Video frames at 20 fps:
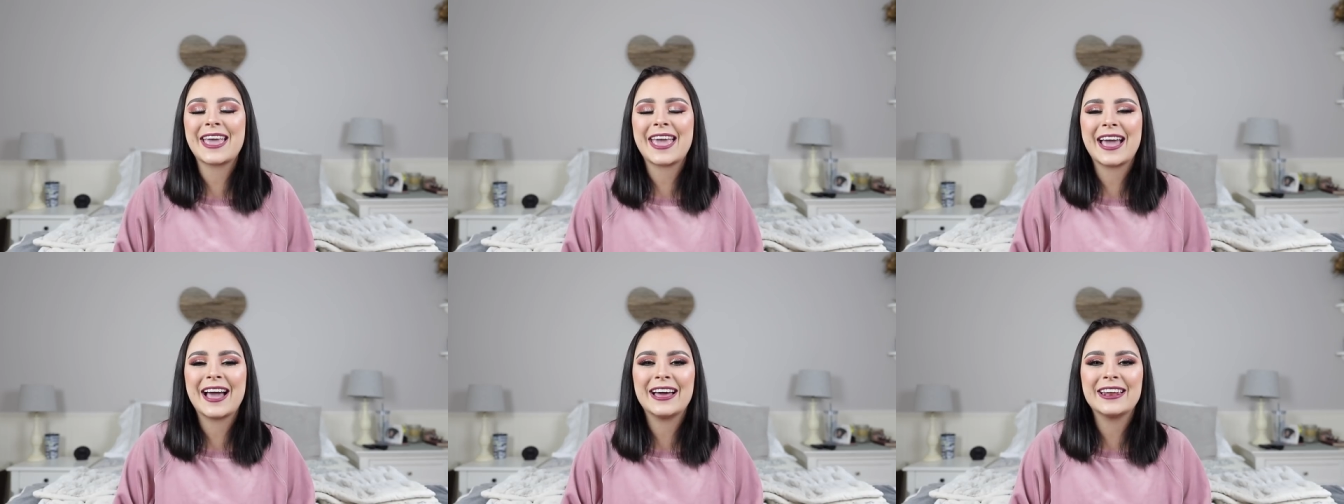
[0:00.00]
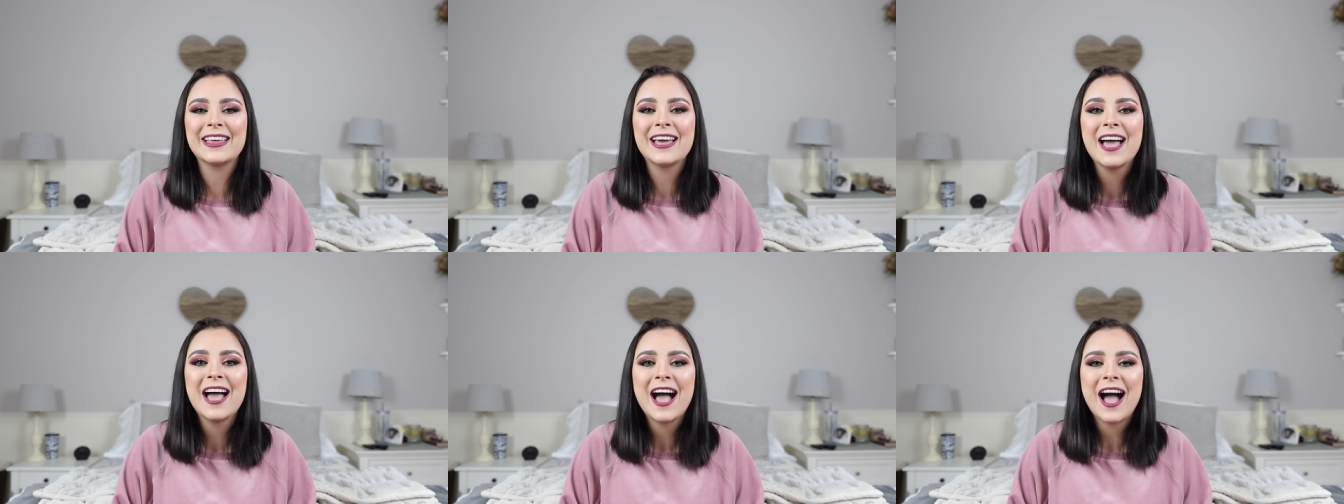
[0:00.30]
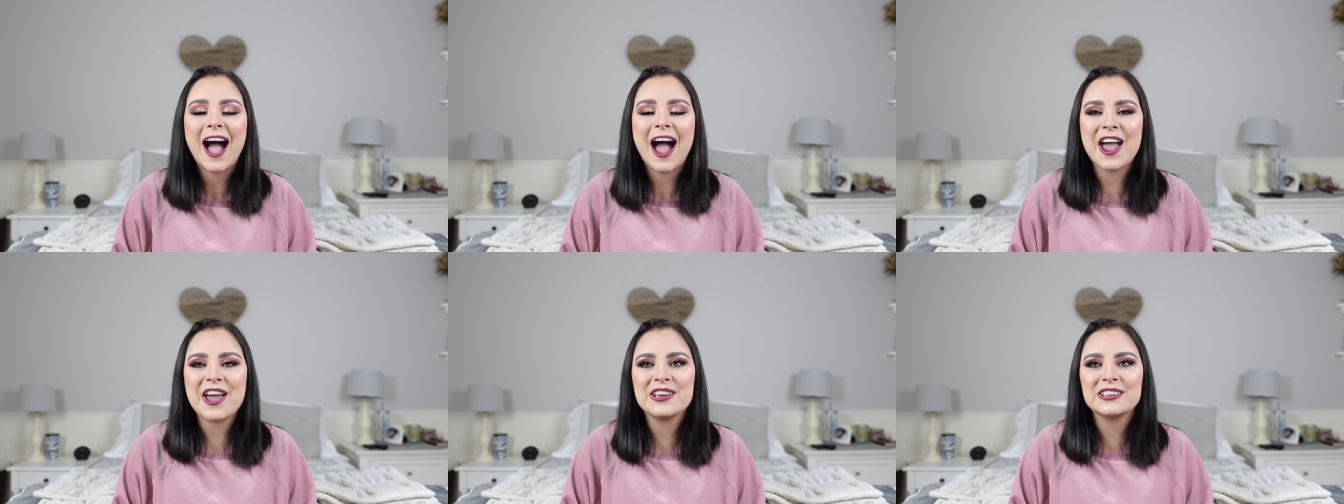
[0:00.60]
and
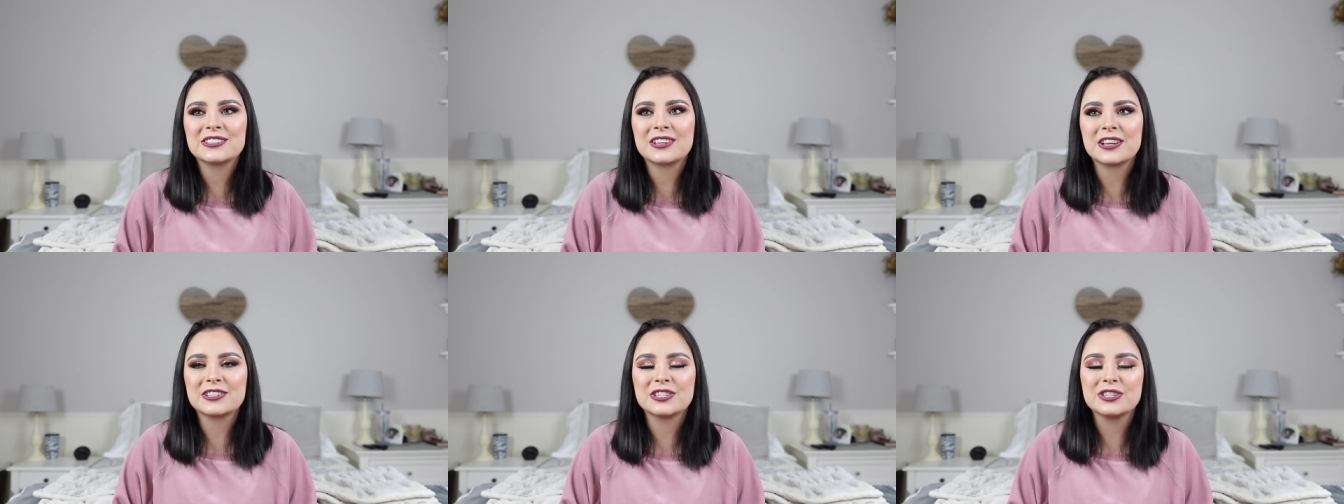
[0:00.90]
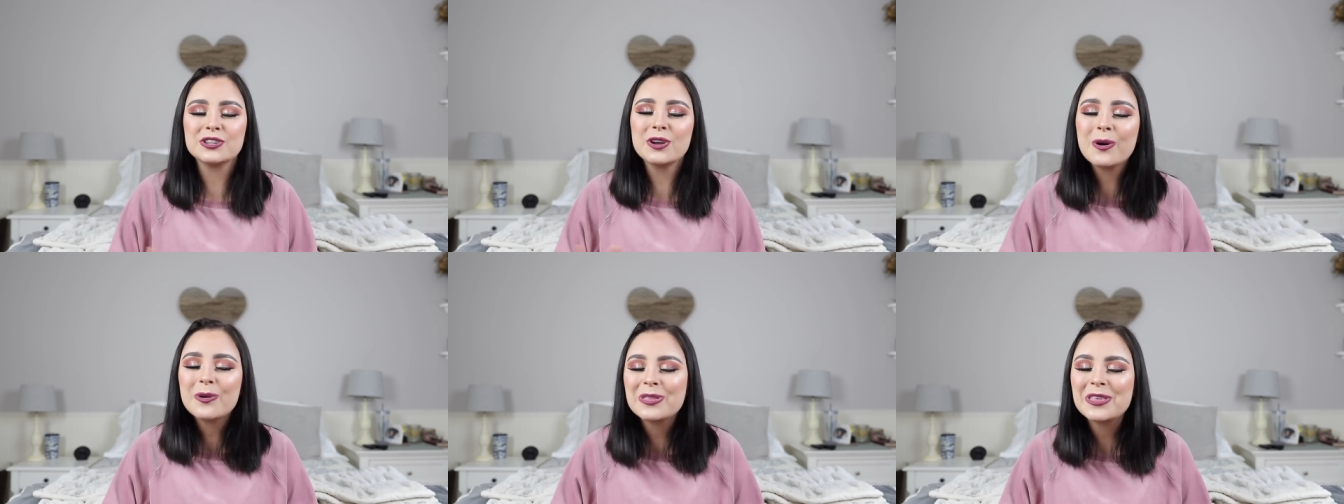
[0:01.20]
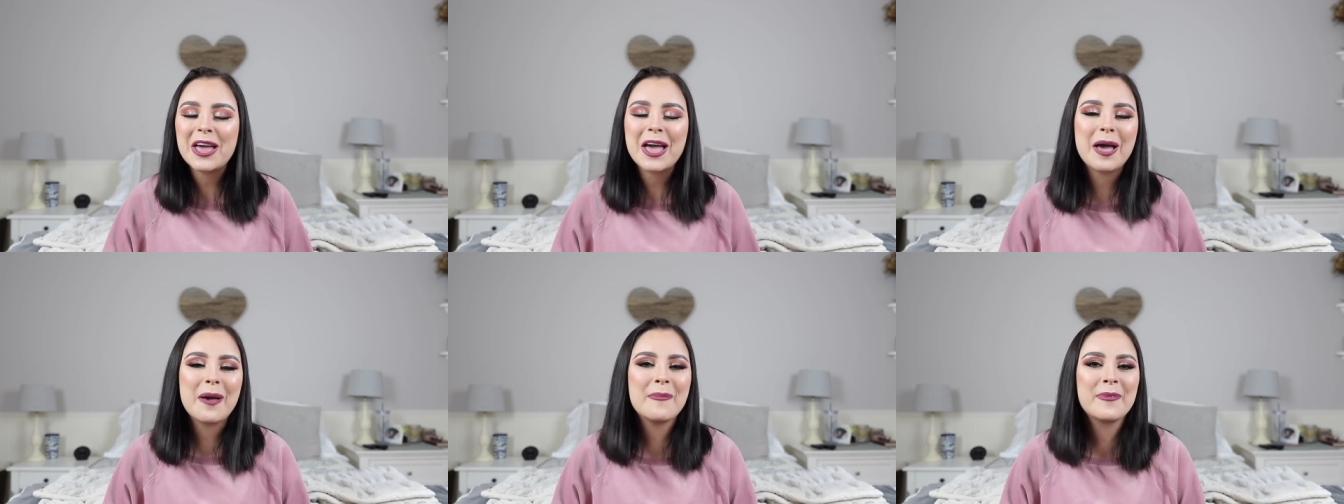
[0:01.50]
I just got to know
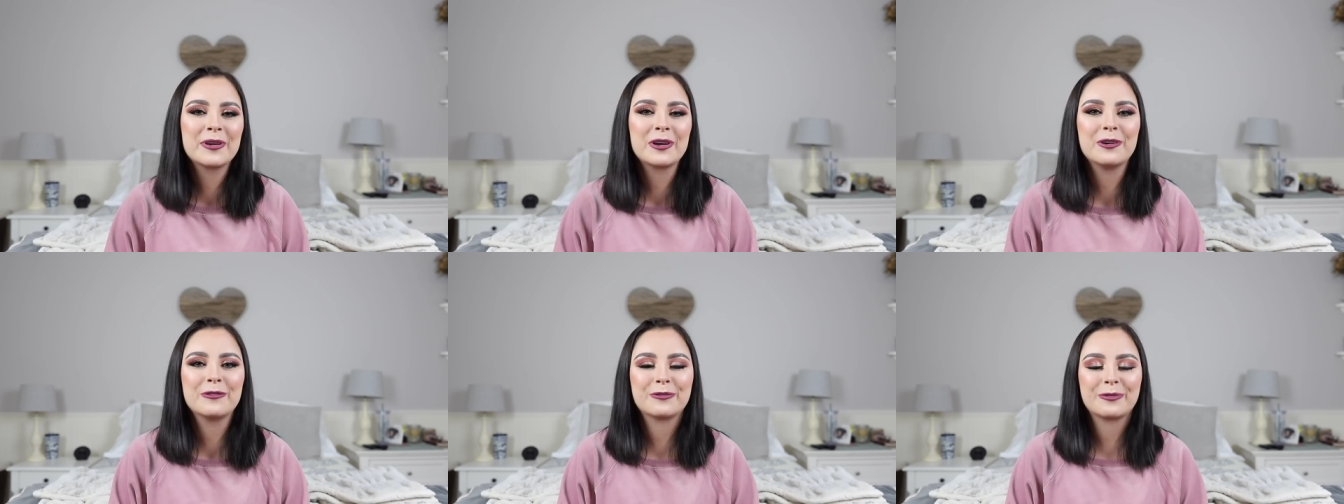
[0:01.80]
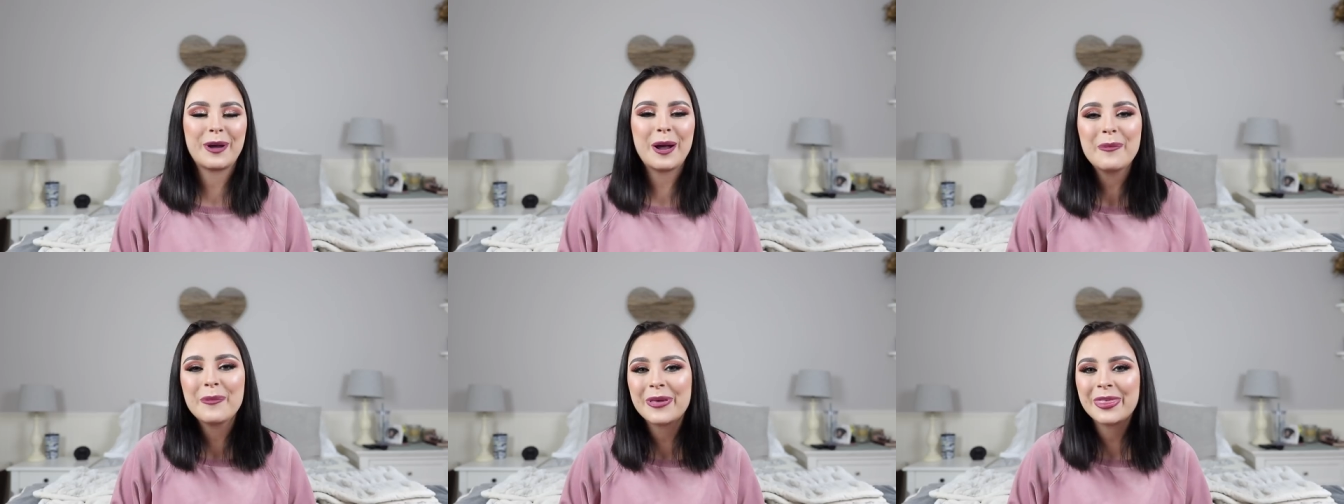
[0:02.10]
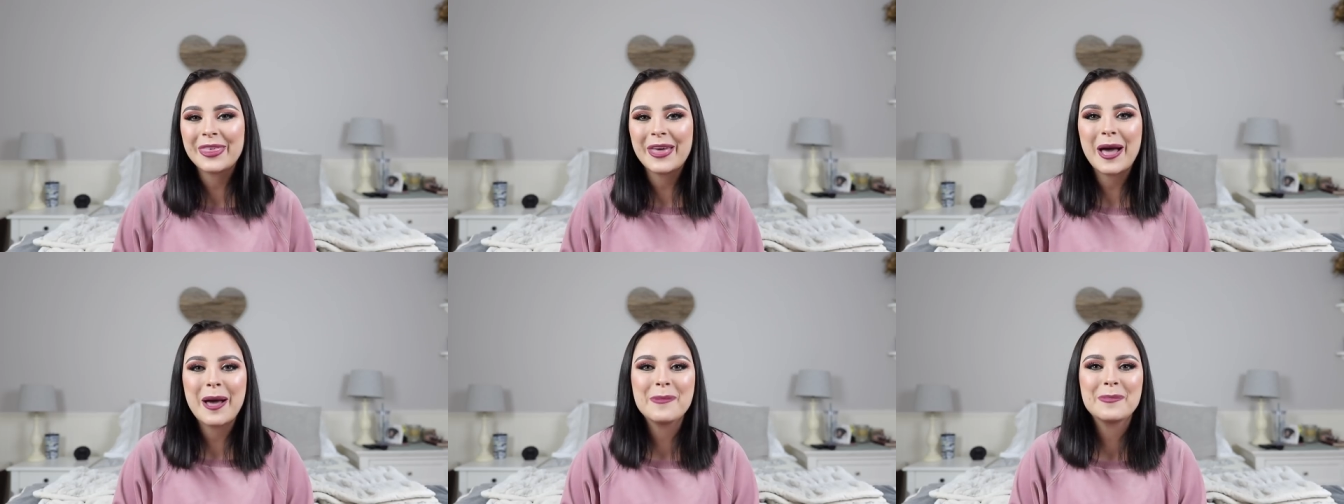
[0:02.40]
them and goof around
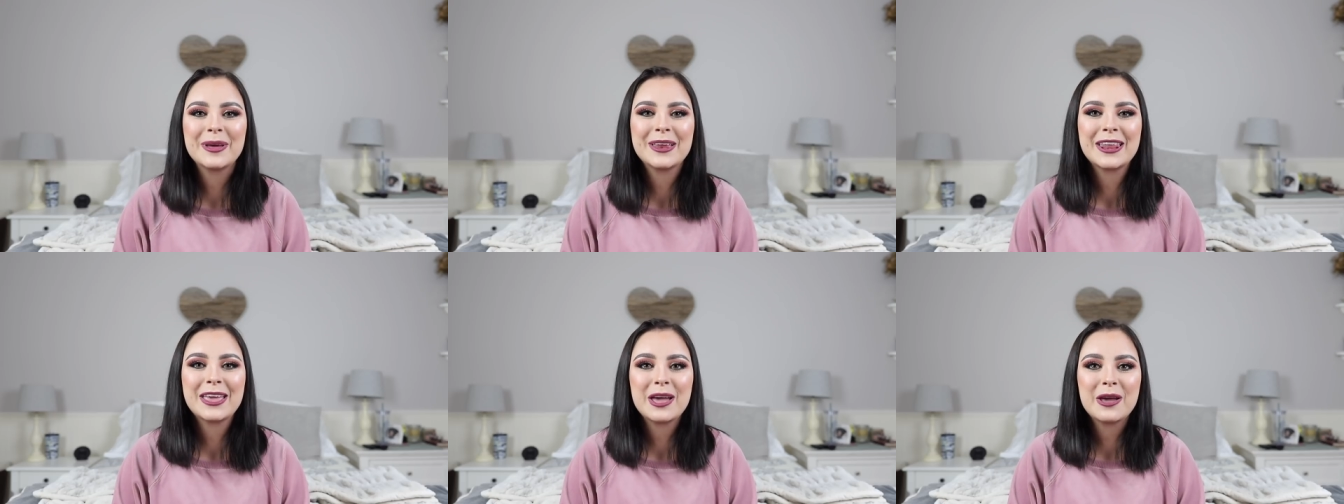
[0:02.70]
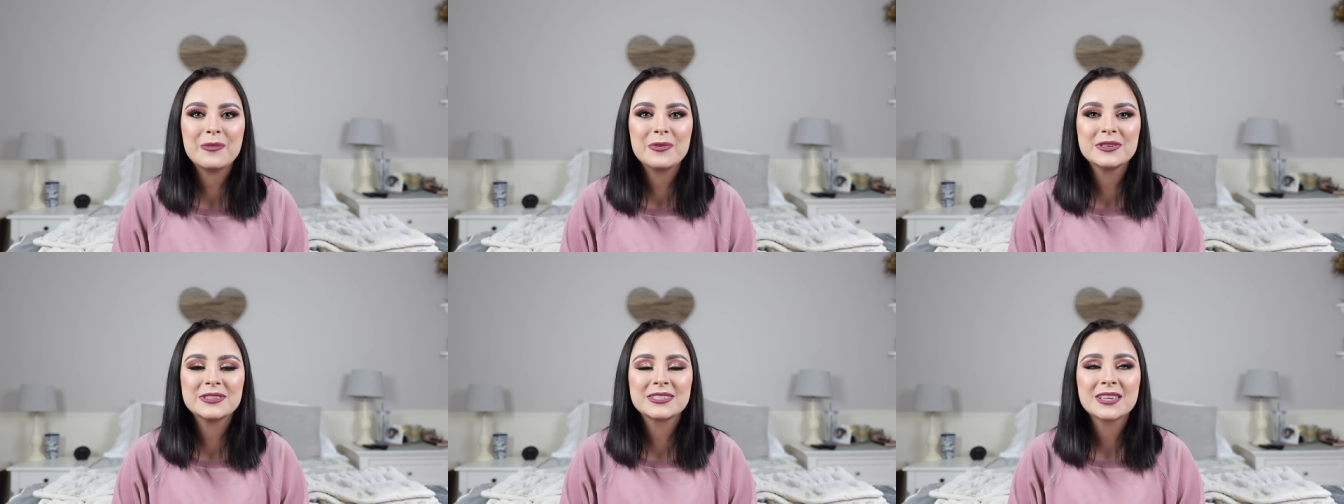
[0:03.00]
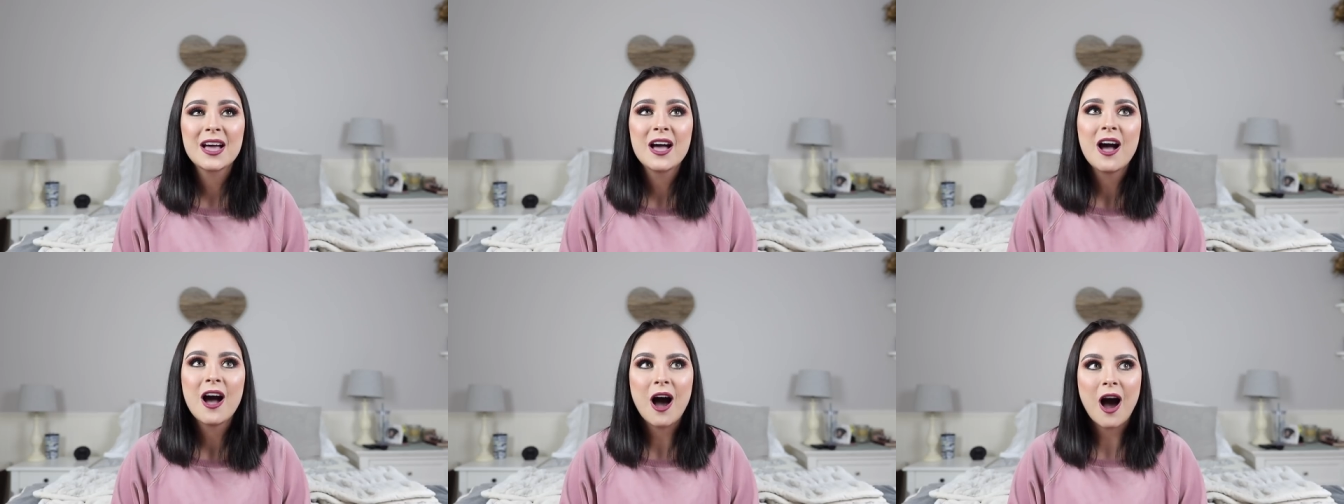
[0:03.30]
with them, and it was